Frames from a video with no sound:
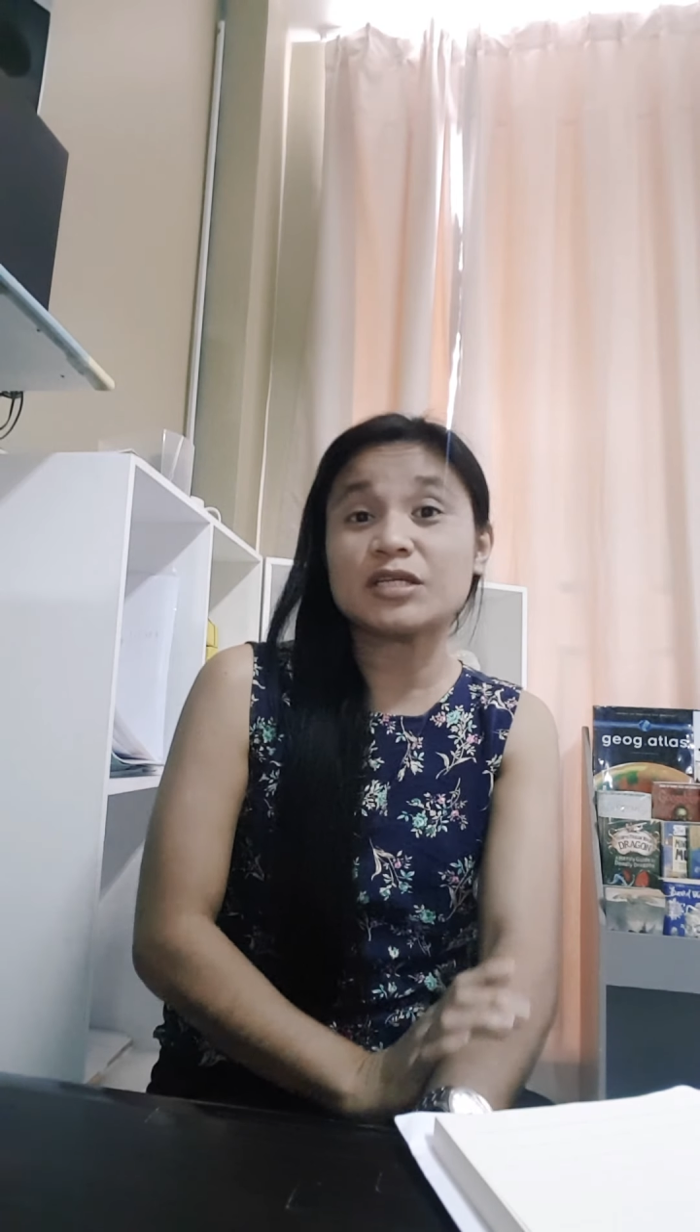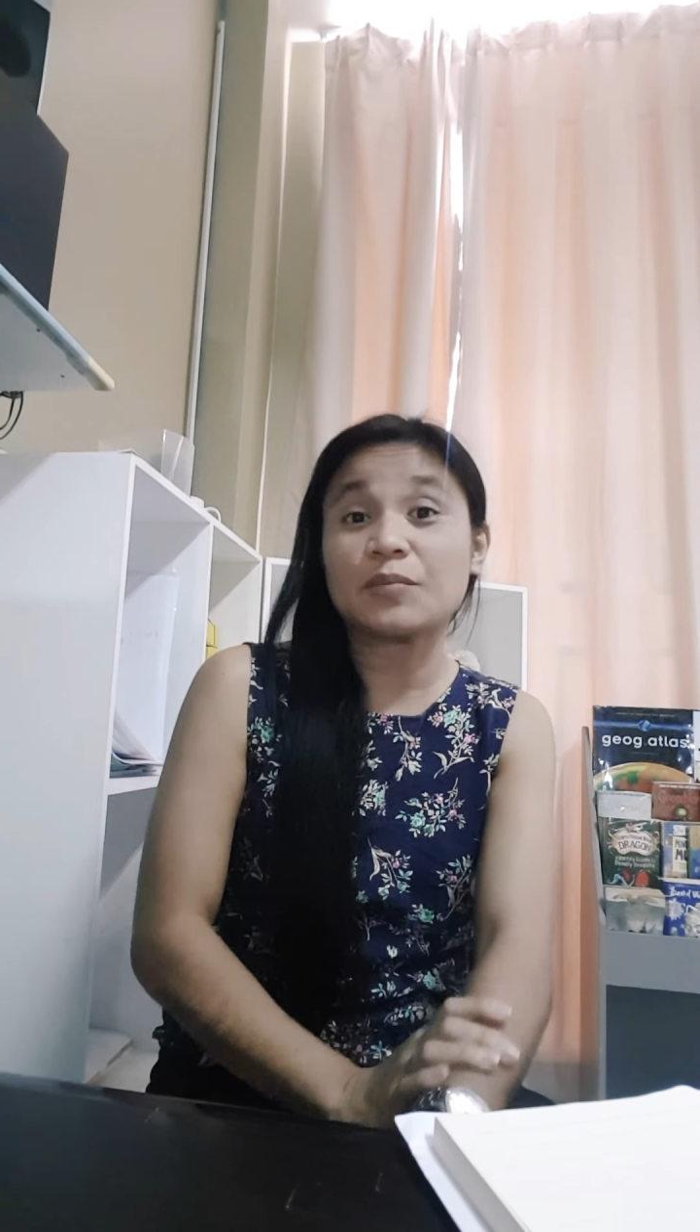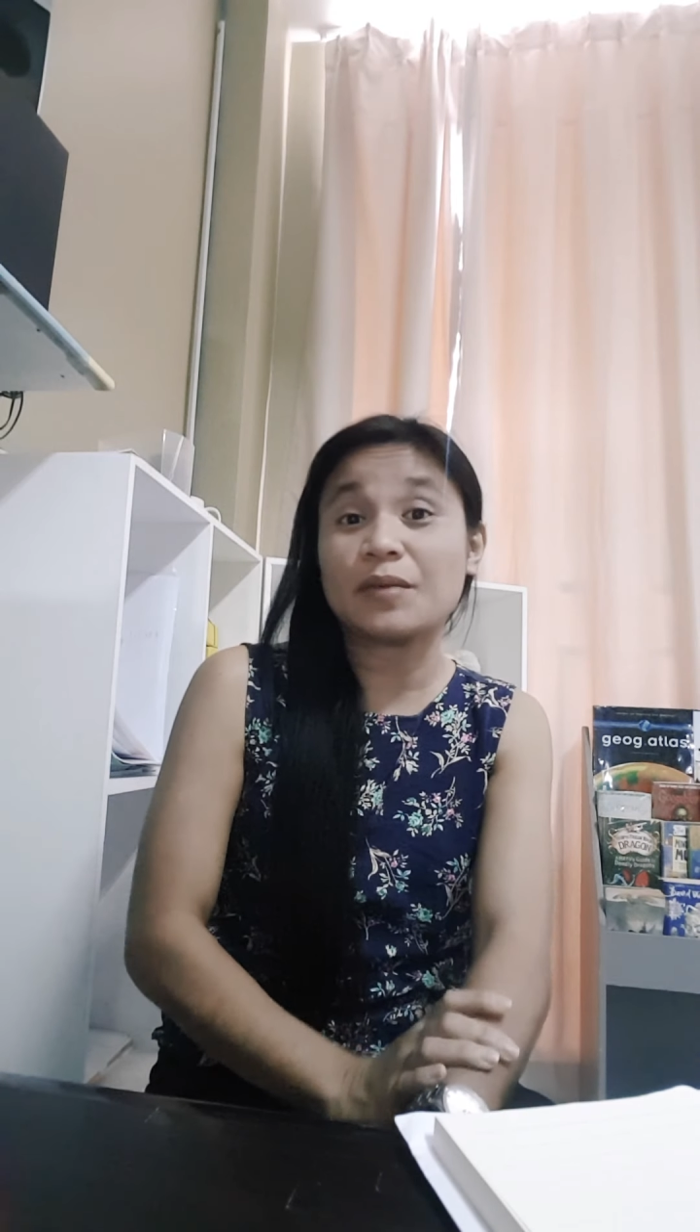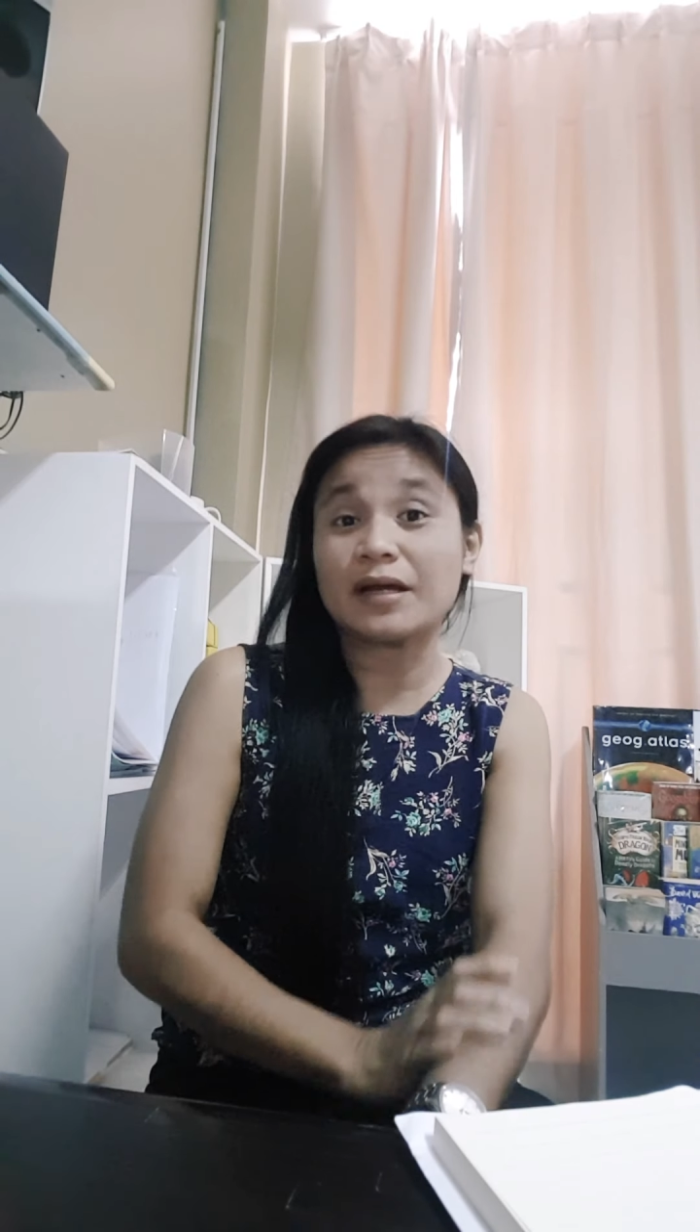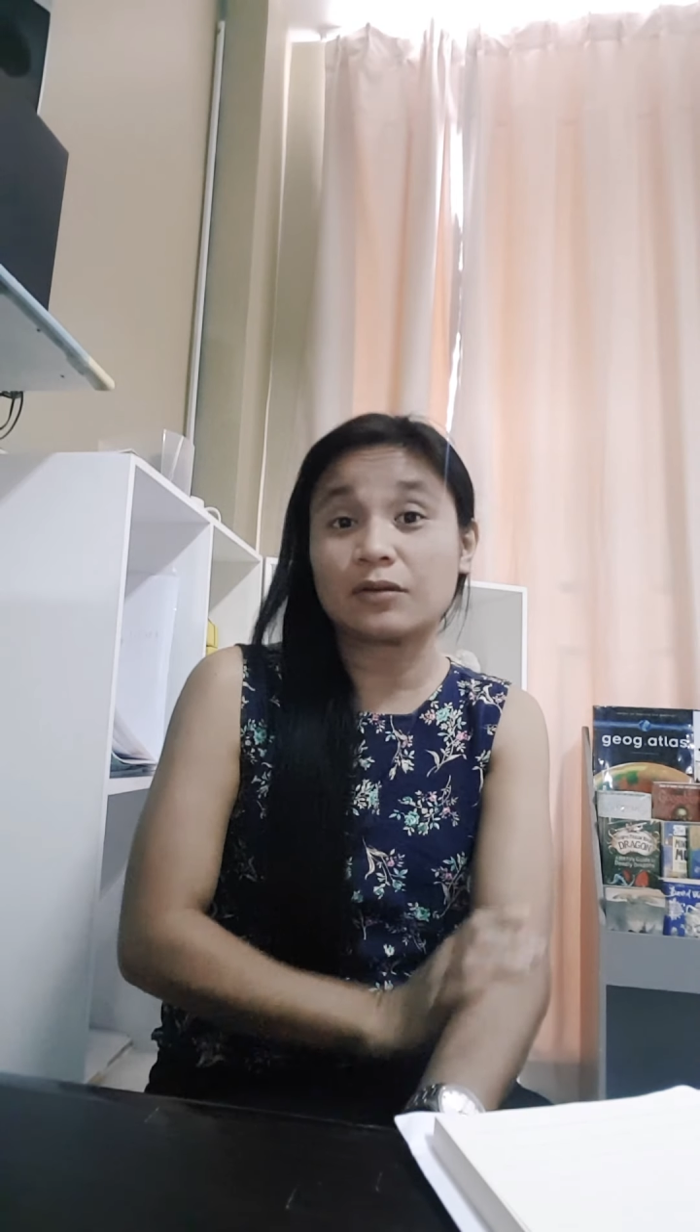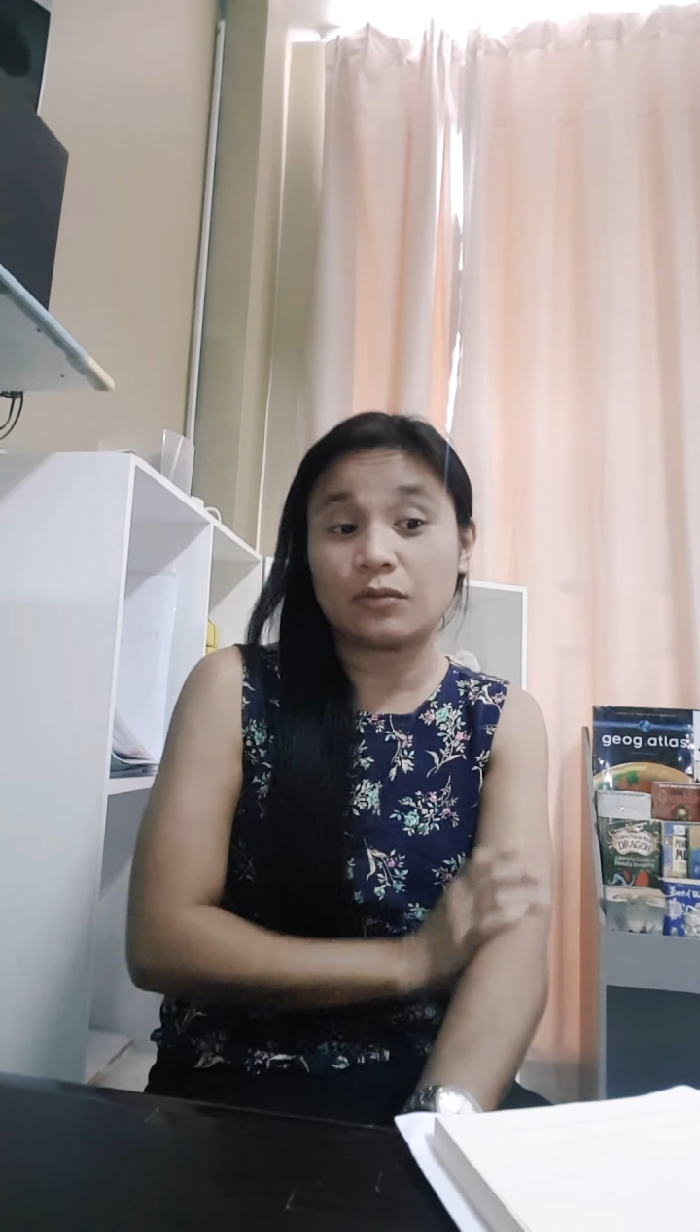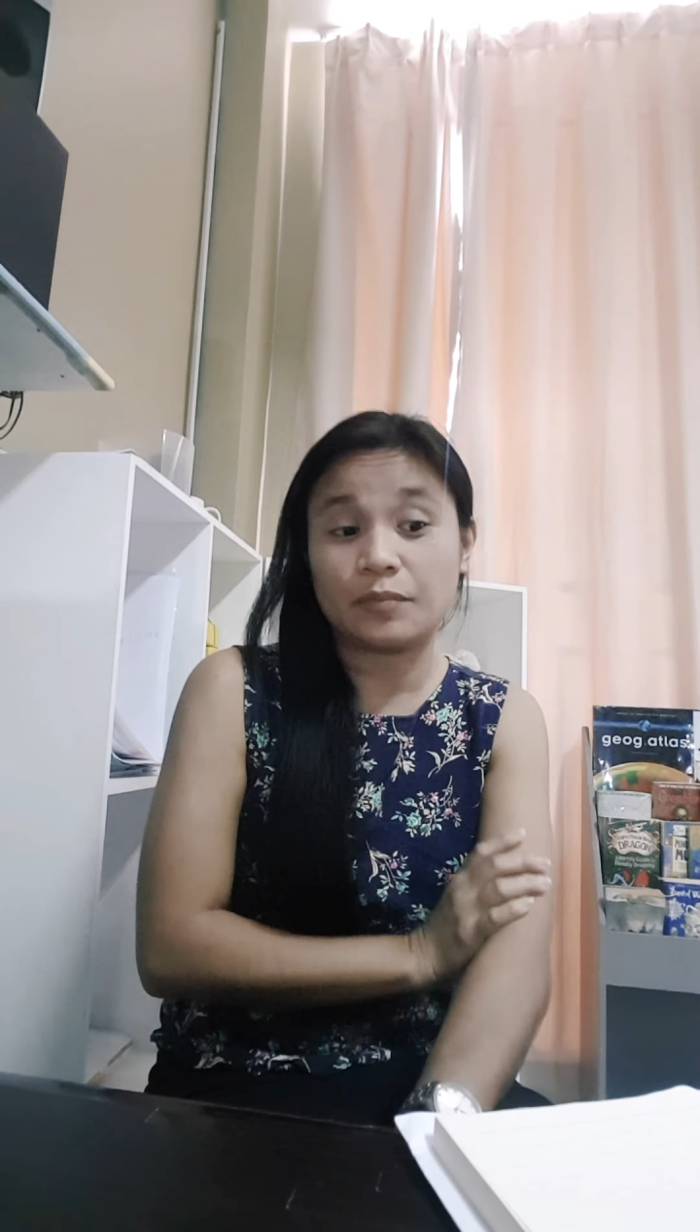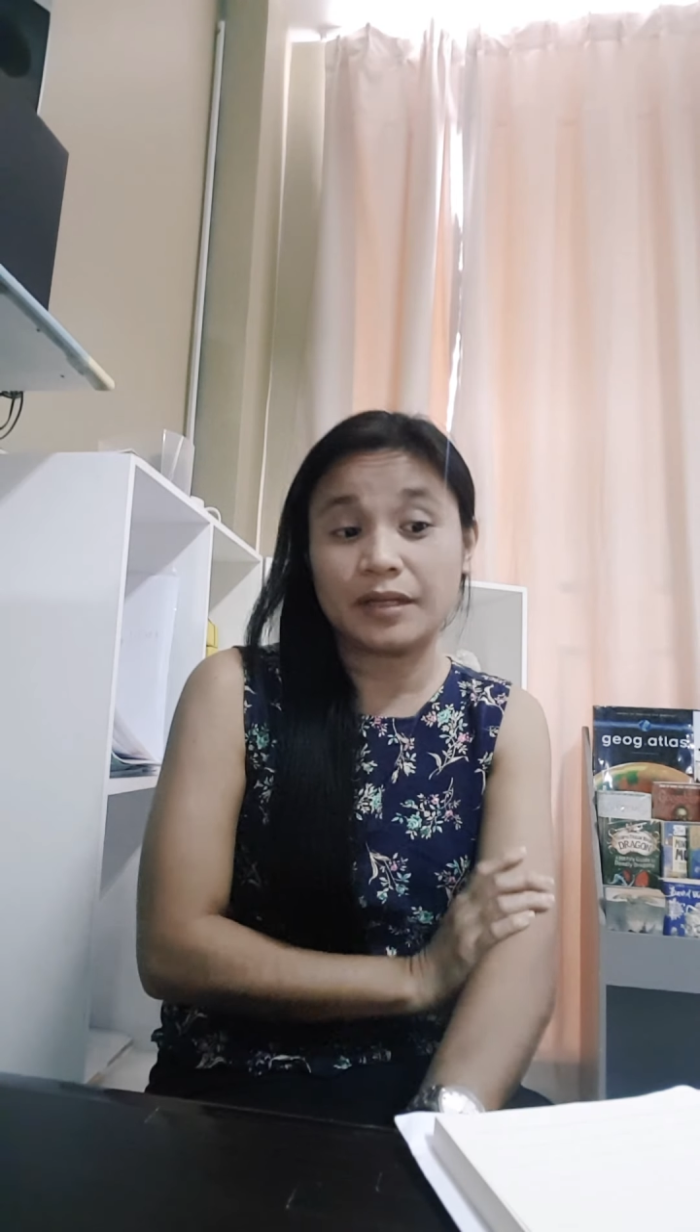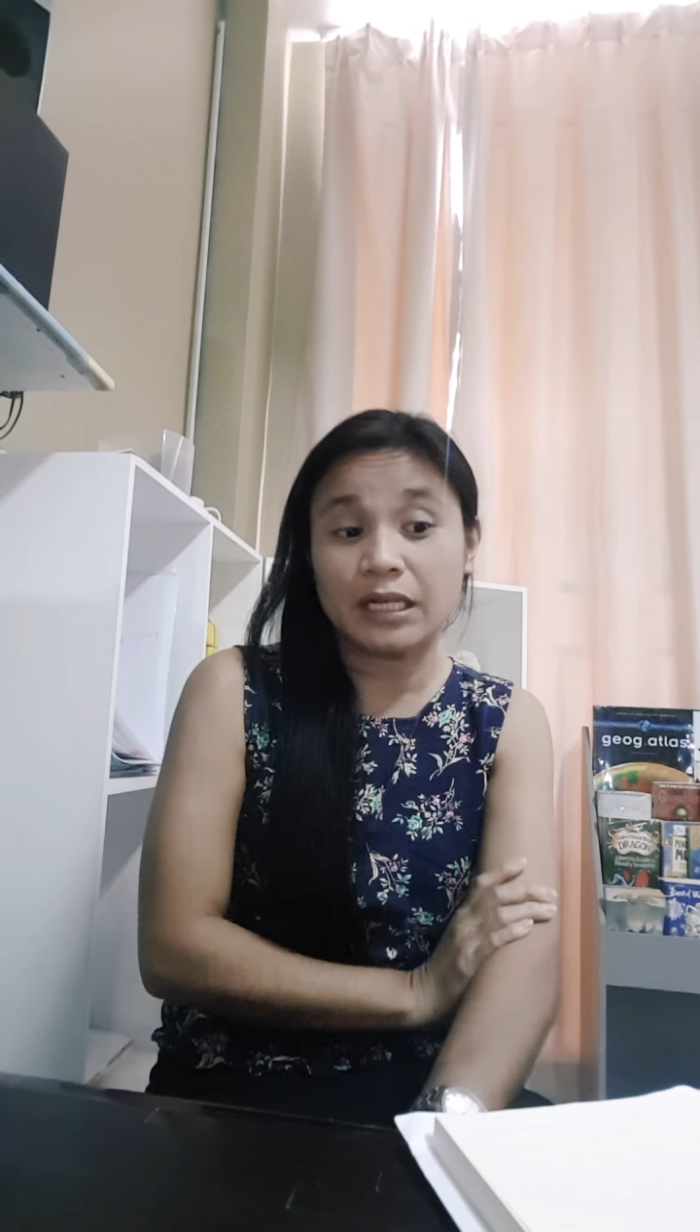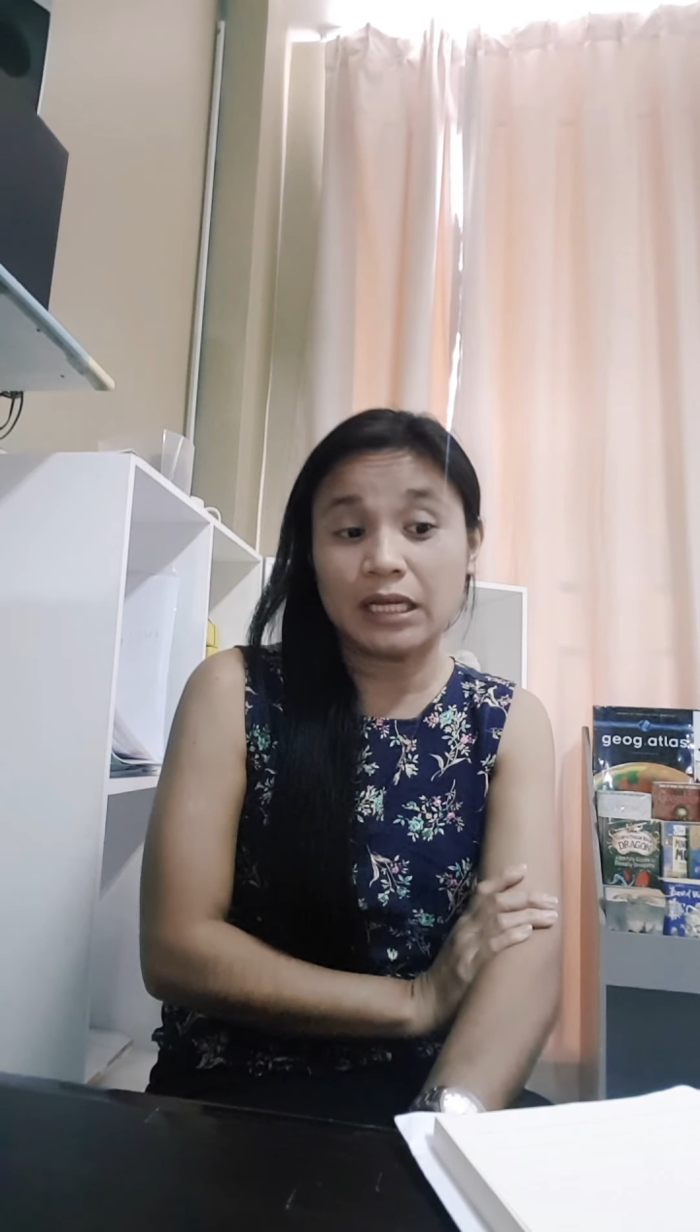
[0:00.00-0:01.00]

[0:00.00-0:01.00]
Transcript: are back open.